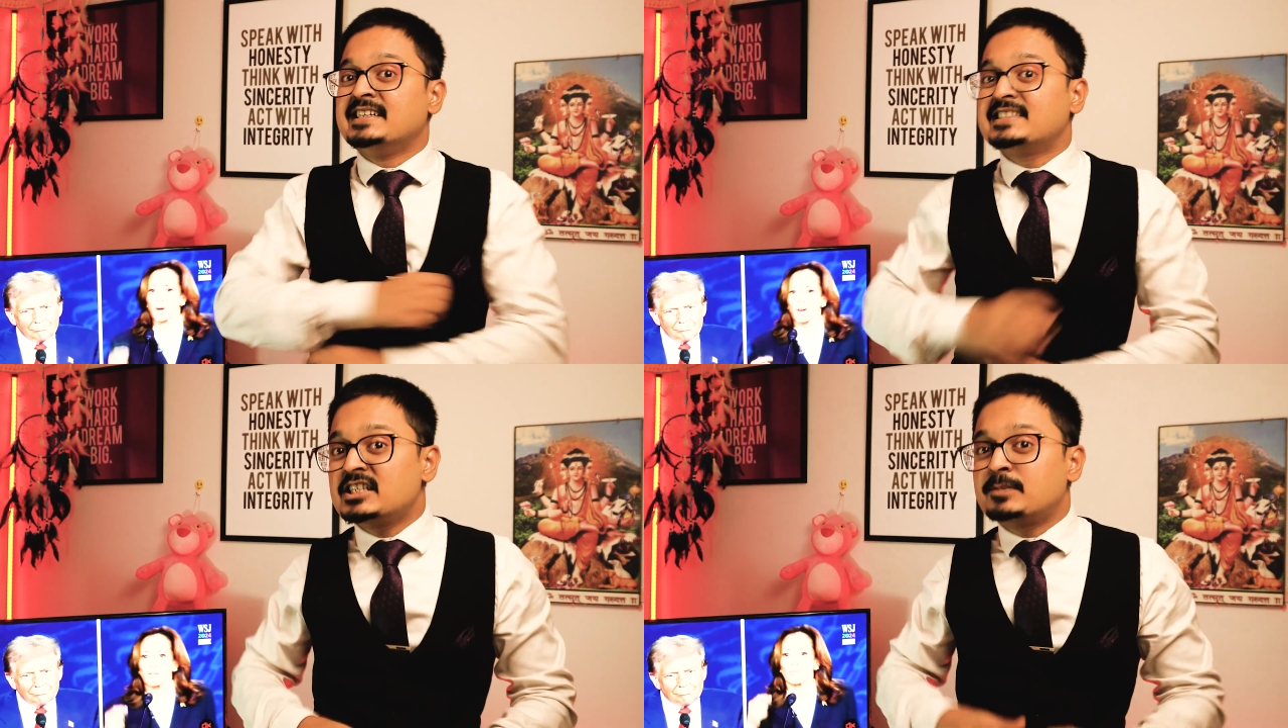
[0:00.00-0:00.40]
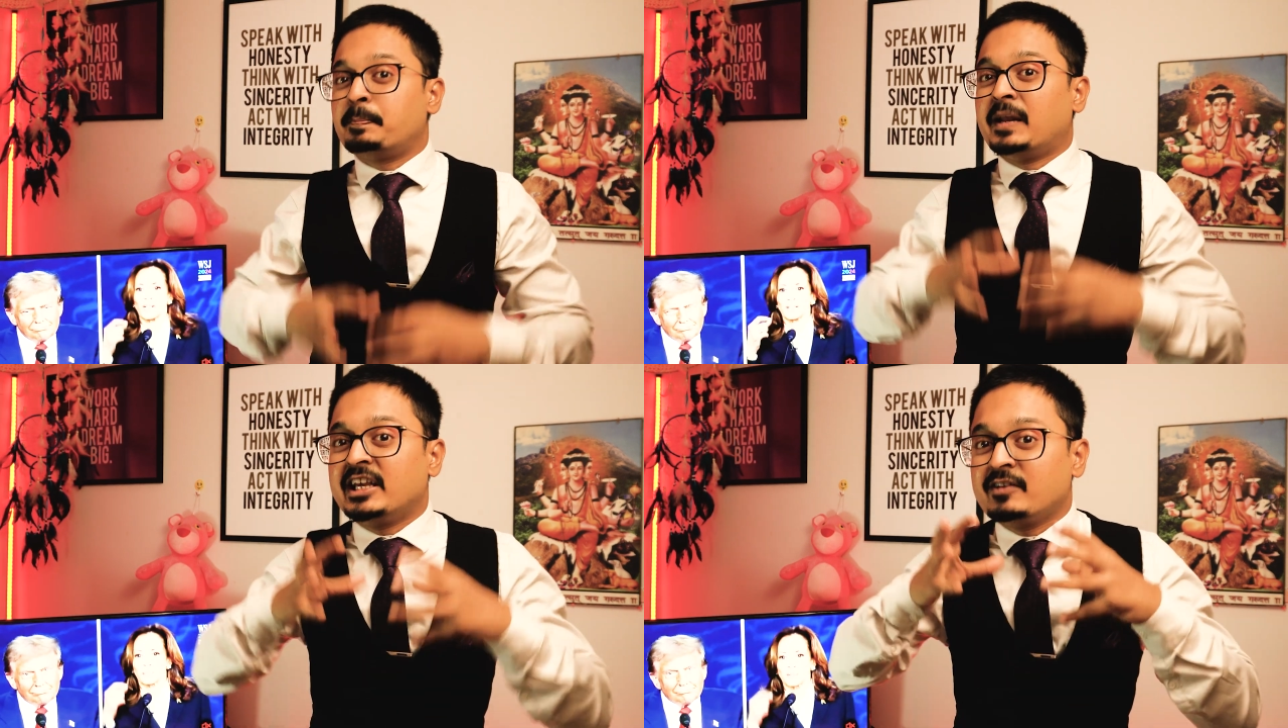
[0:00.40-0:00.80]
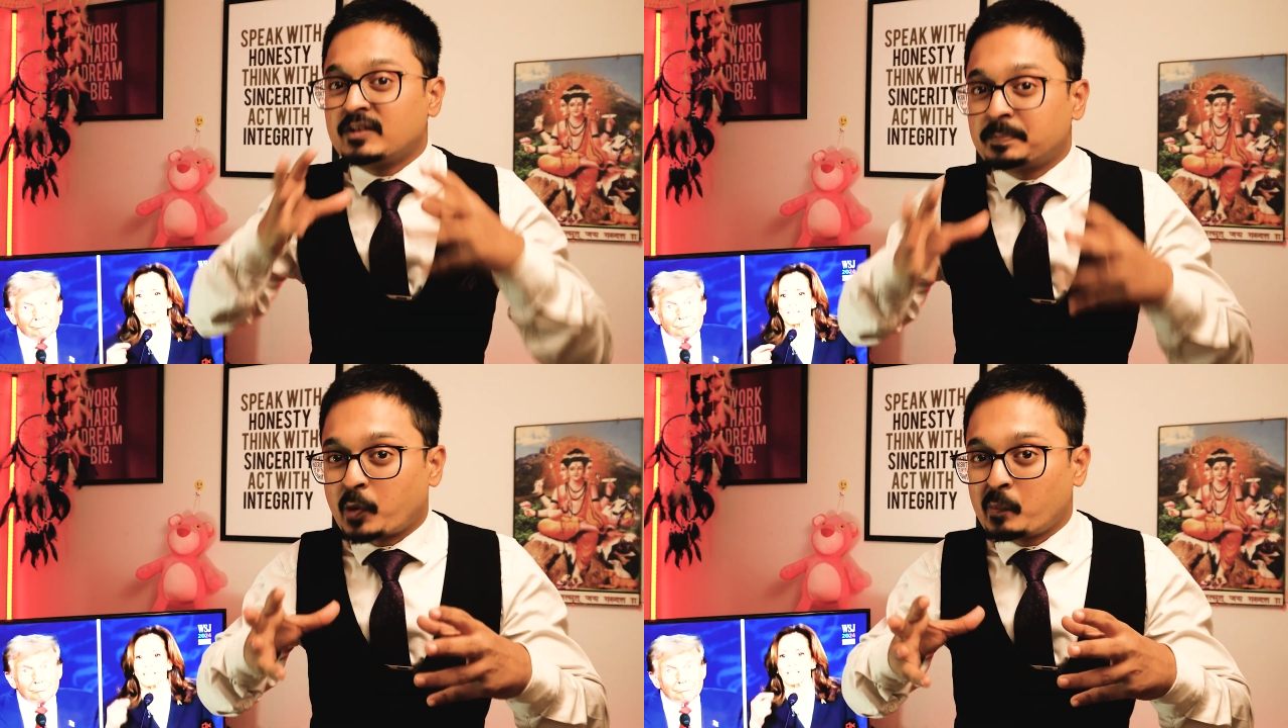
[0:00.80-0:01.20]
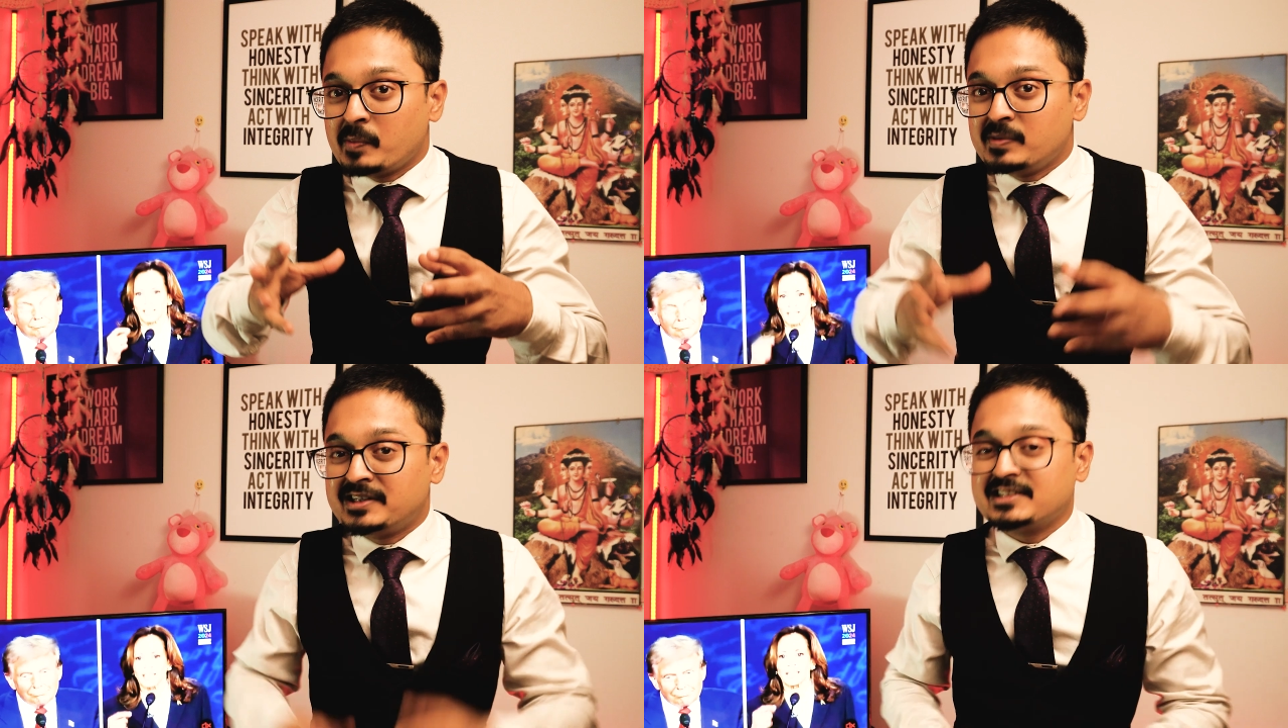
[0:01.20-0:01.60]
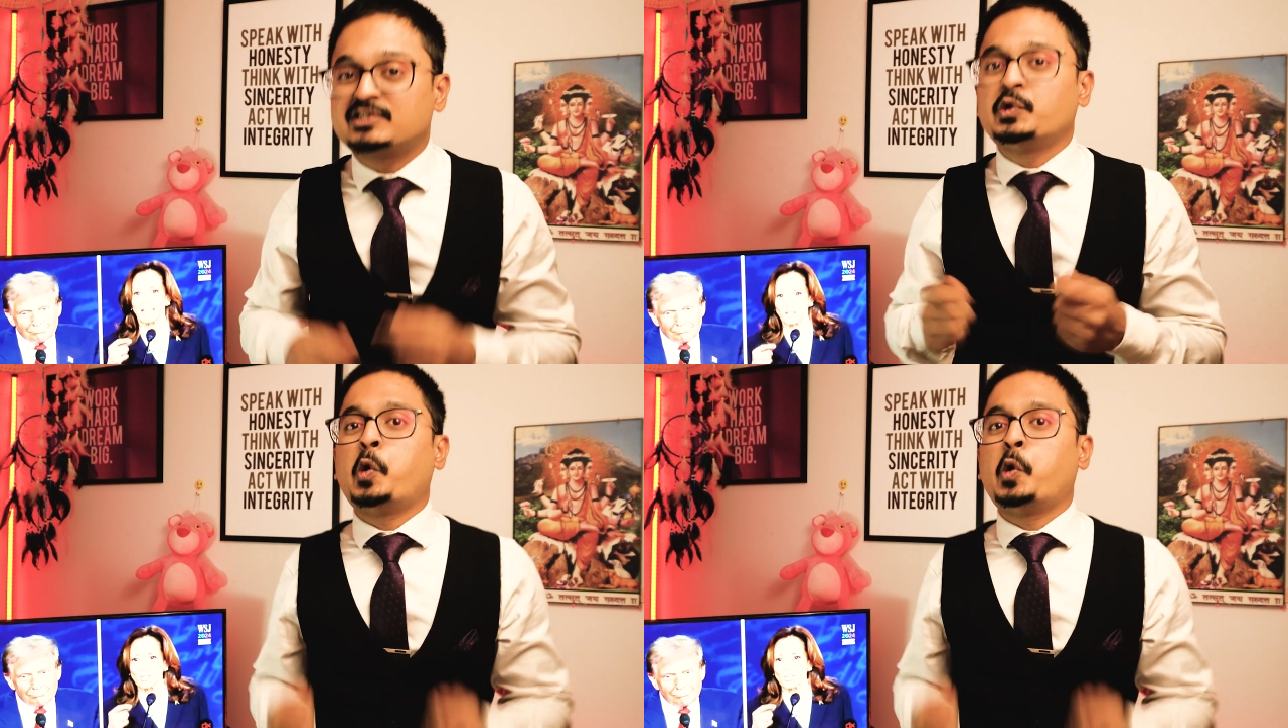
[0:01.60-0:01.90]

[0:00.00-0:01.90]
She's playing with probabilities.